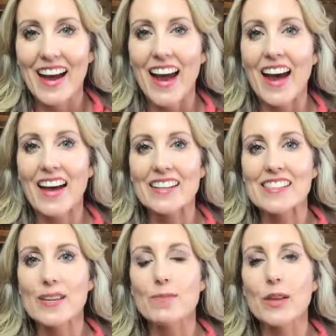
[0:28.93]
And
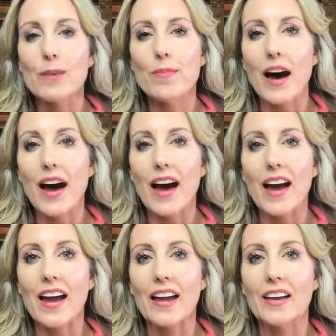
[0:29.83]
simply
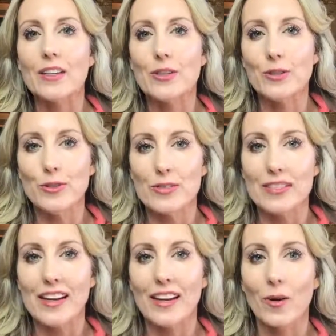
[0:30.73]
by
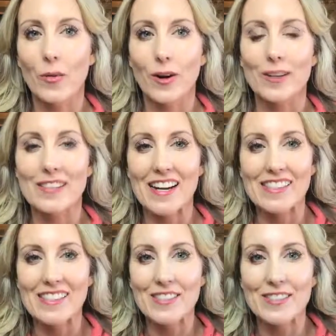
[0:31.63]
using words. And I
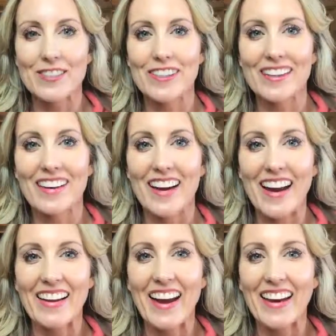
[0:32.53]
see you tuned in there.
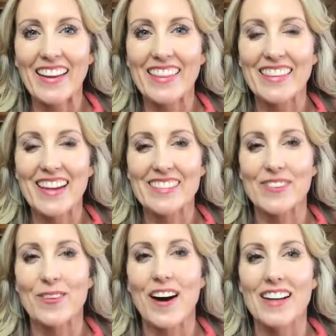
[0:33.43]
Hey, Kenneth, thanks
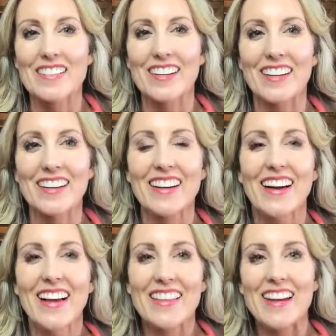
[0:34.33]
for watching.
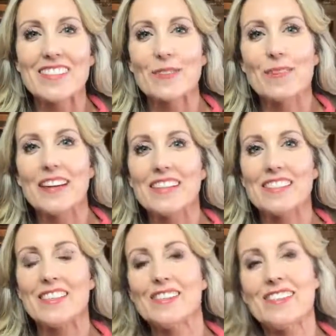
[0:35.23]
Thanks for being
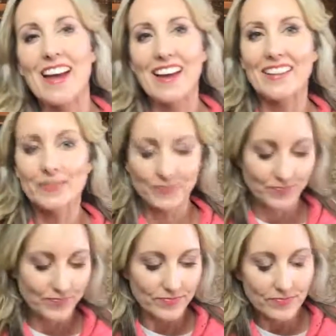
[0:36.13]
tuned in. And
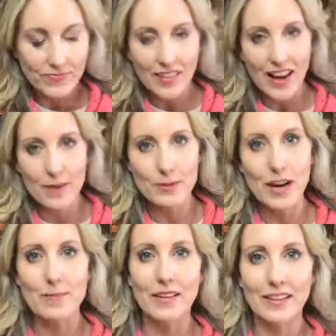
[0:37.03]
I'm going to
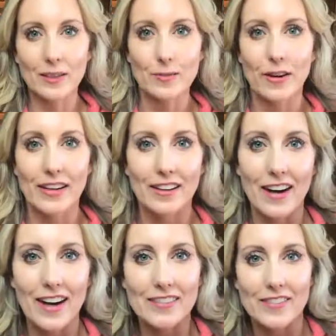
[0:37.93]
try and be a little more
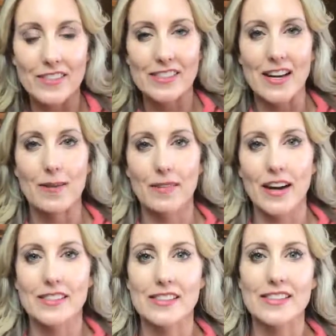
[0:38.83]
interactive this time,
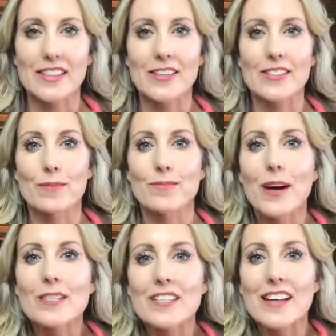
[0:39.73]
guys, because there's a
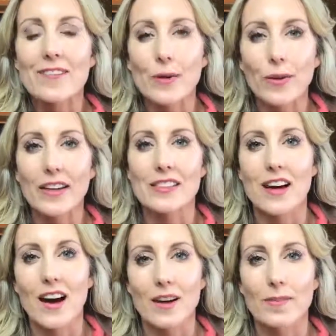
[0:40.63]
bunch of stuff that we can
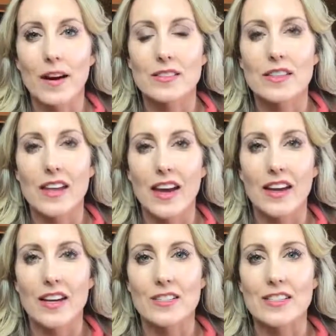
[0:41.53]
talk about
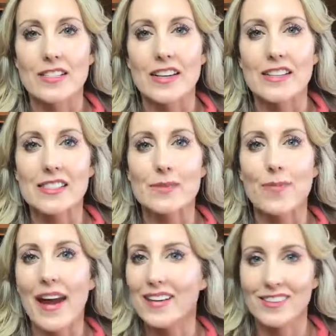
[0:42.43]
today and just
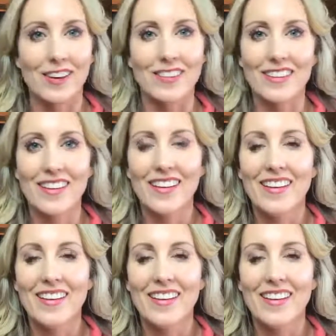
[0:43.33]
expand on.